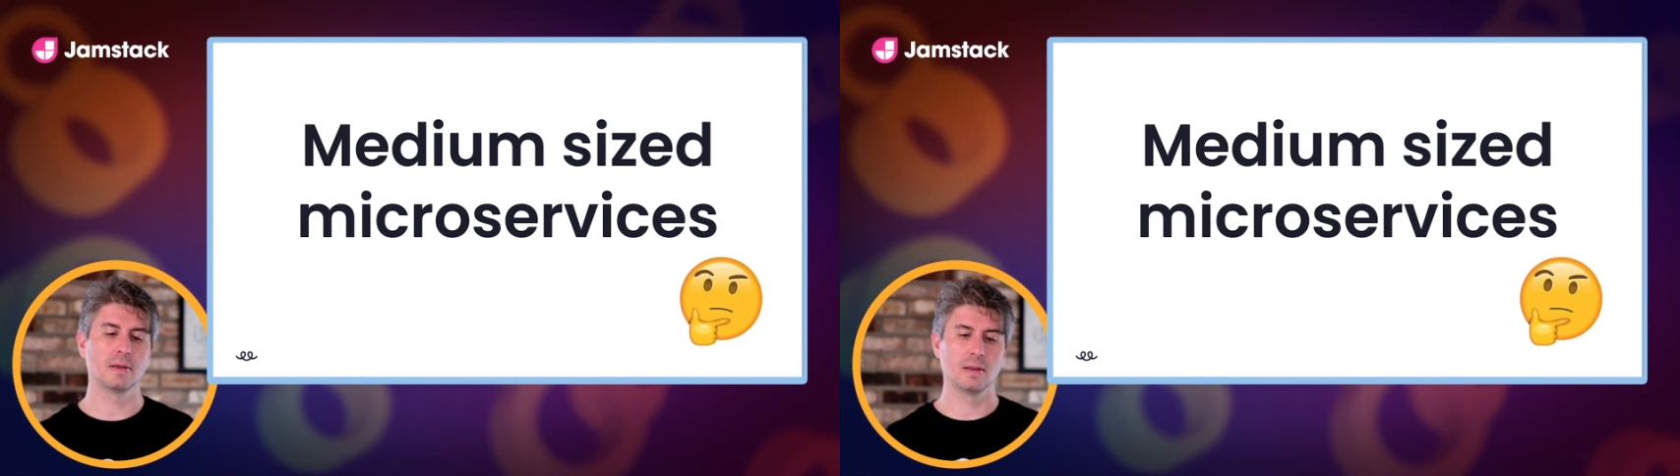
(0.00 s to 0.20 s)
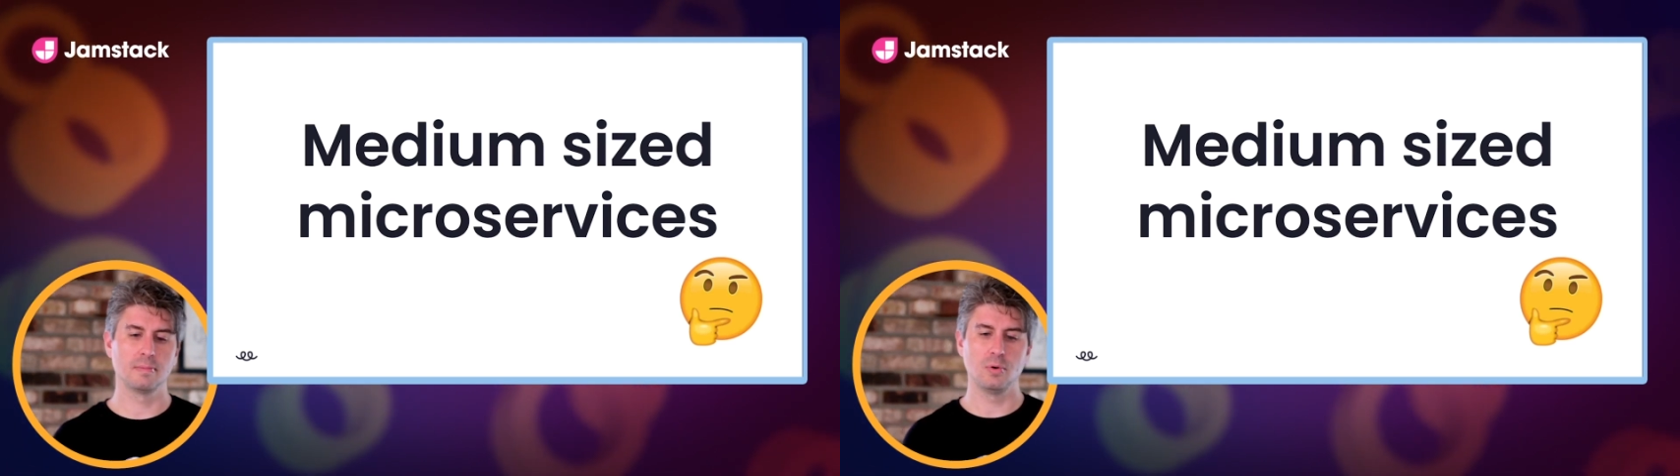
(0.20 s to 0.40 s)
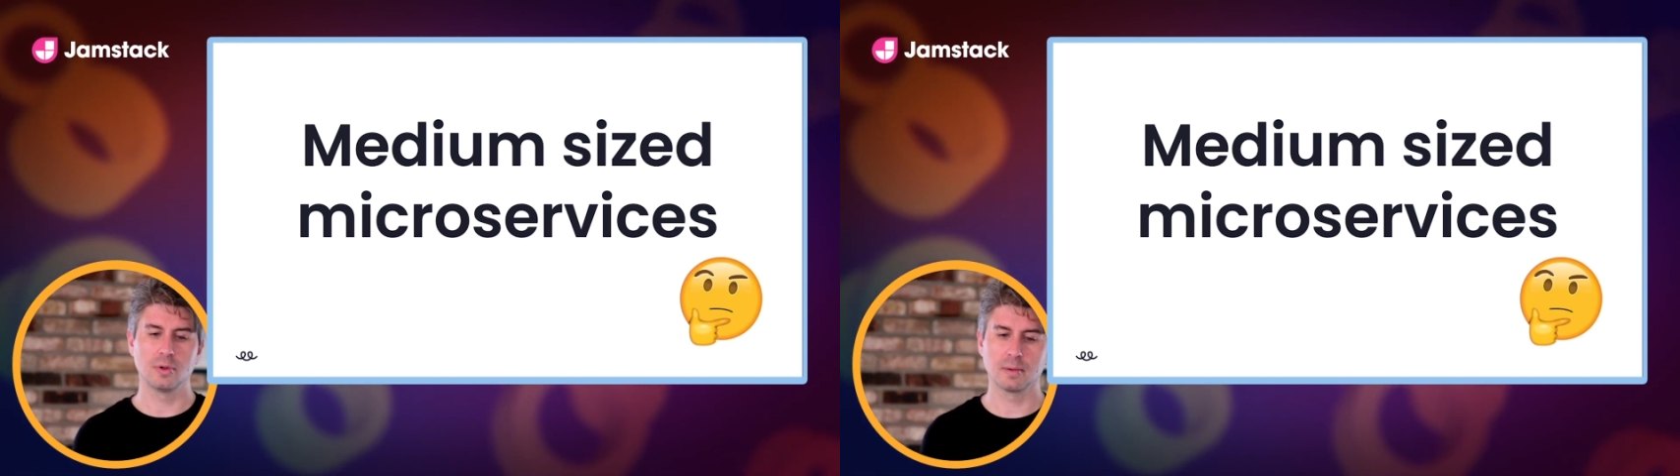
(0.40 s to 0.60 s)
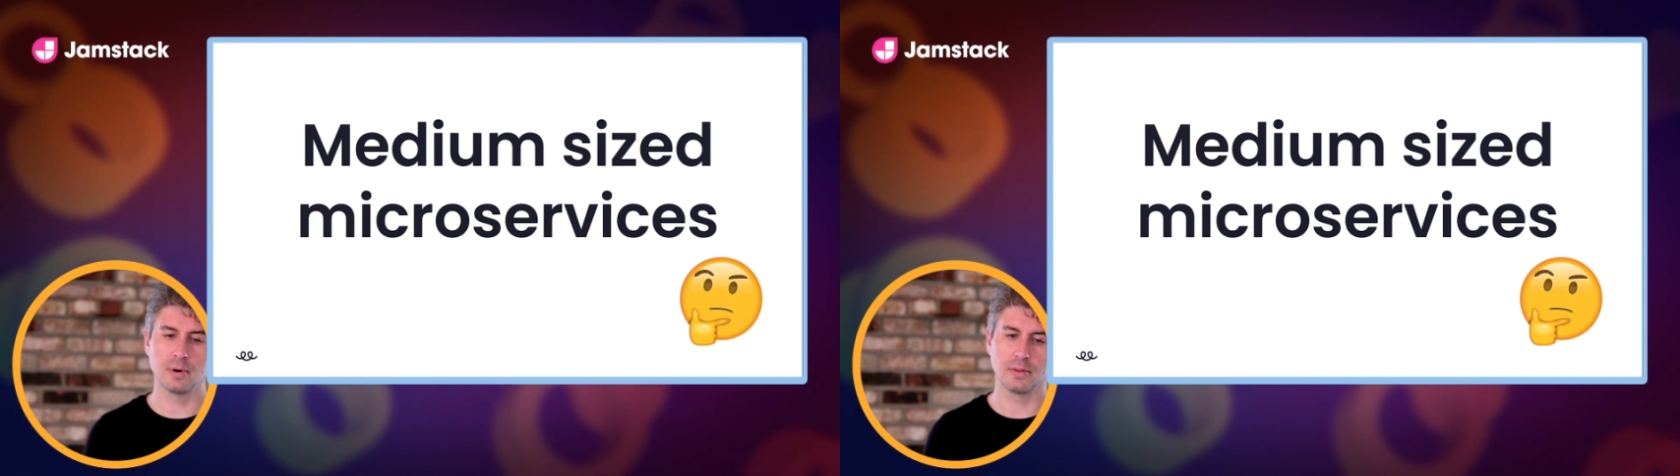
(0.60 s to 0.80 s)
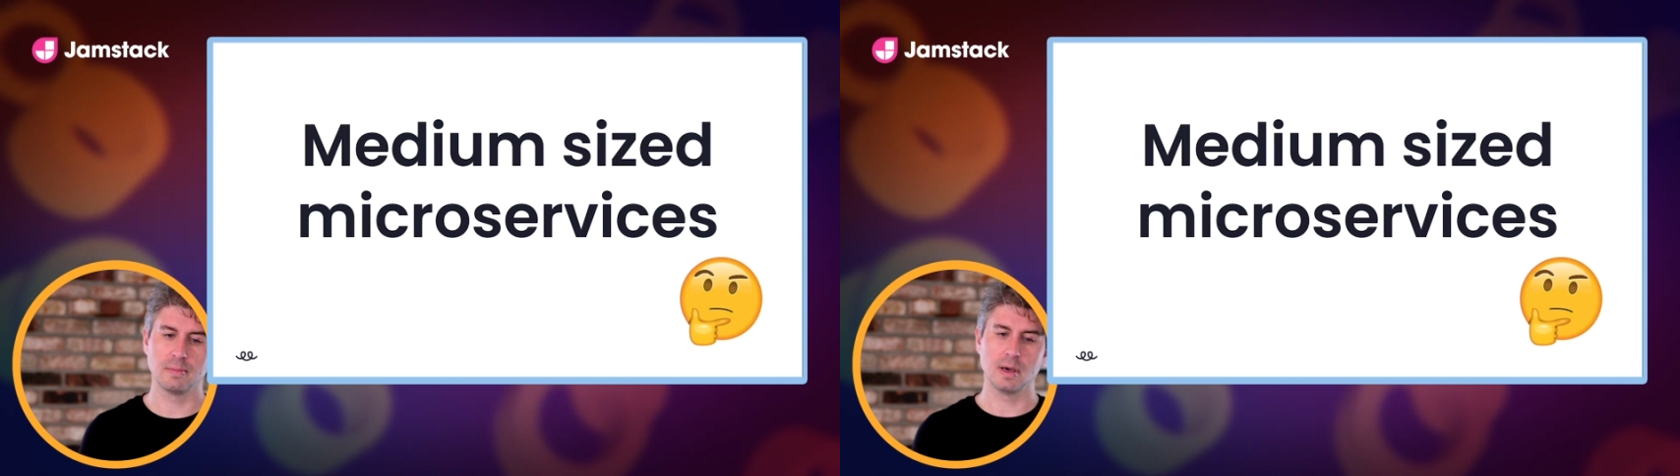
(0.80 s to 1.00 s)
in pulling
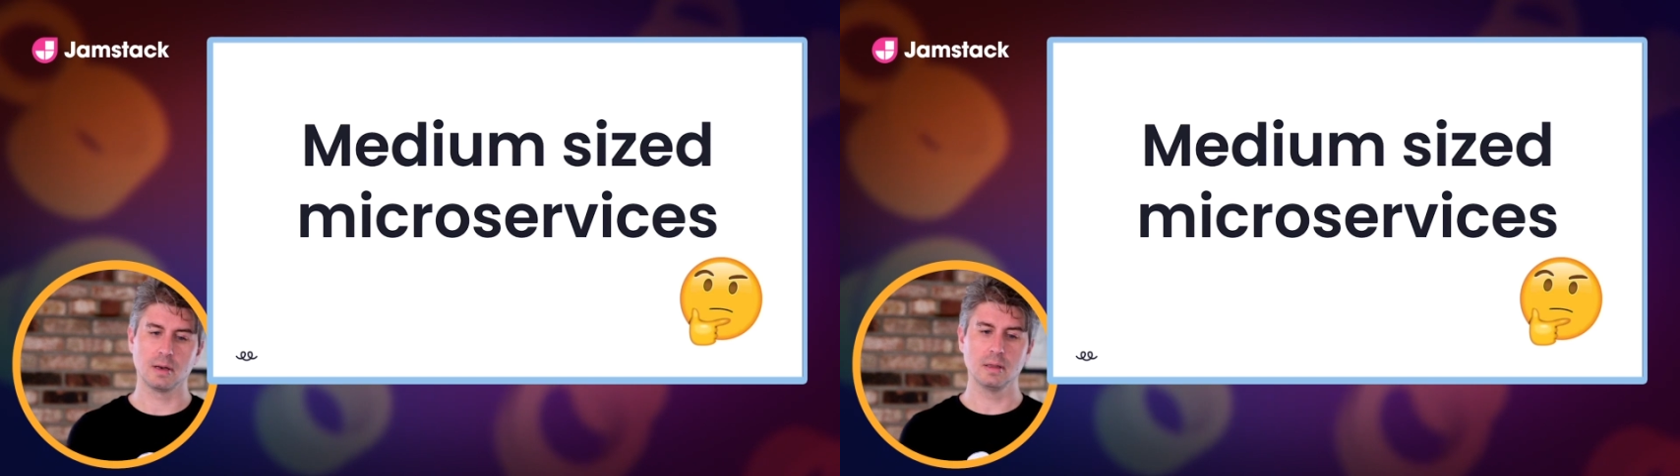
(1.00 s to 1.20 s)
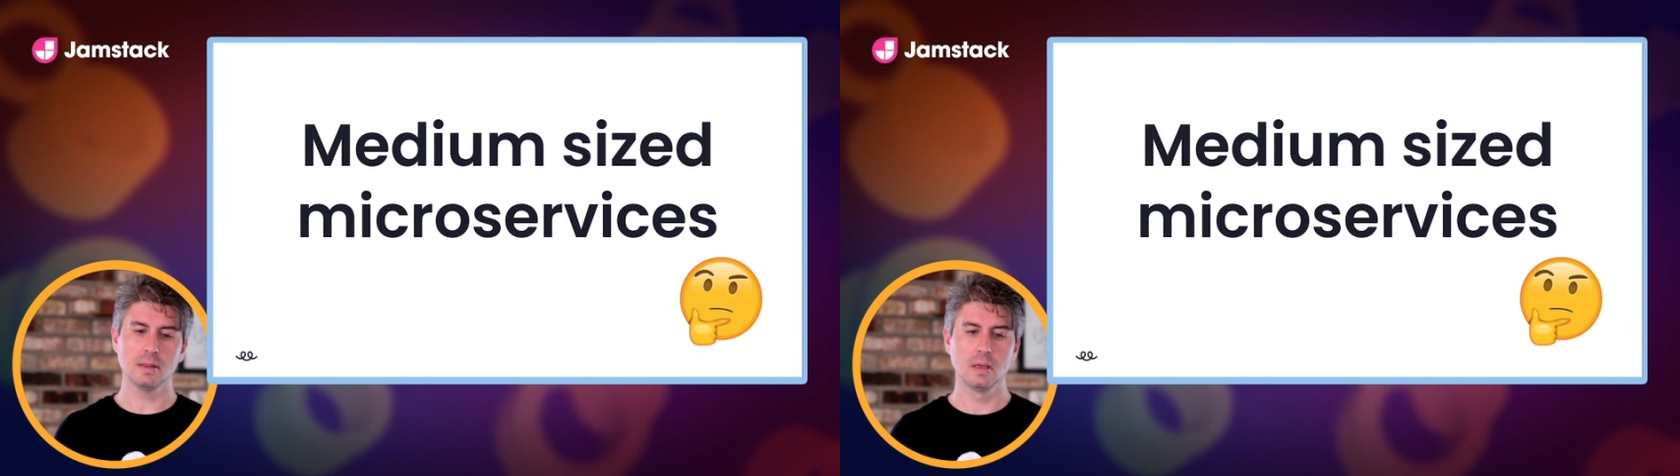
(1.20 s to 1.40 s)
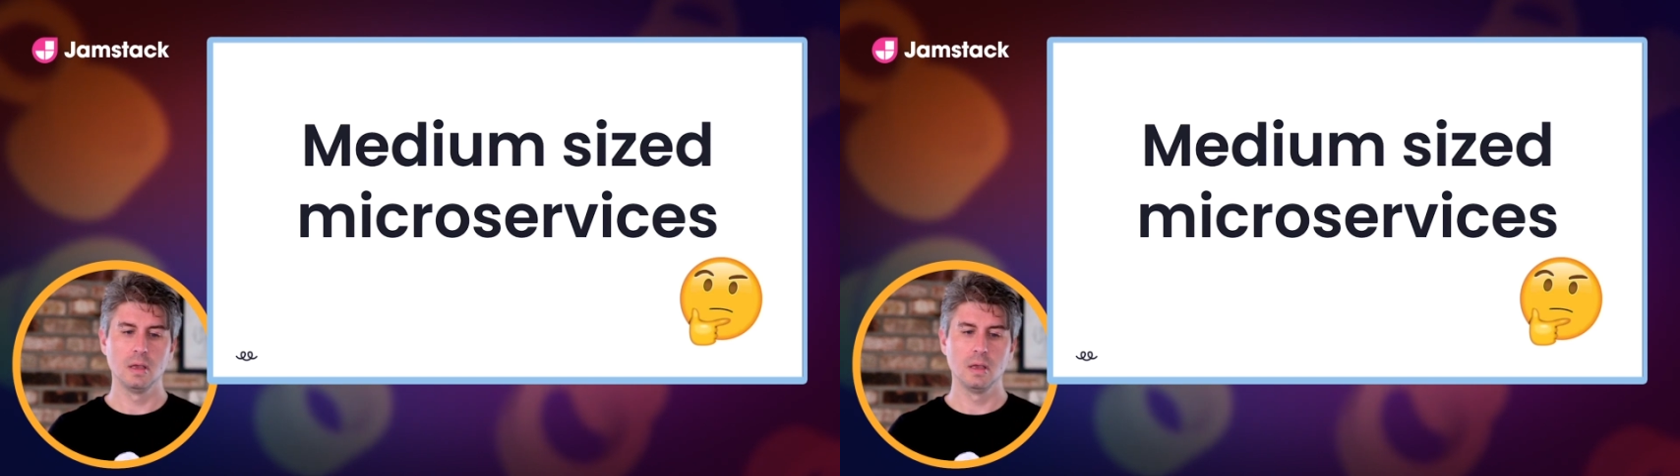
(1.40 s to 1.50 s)
apart the monolith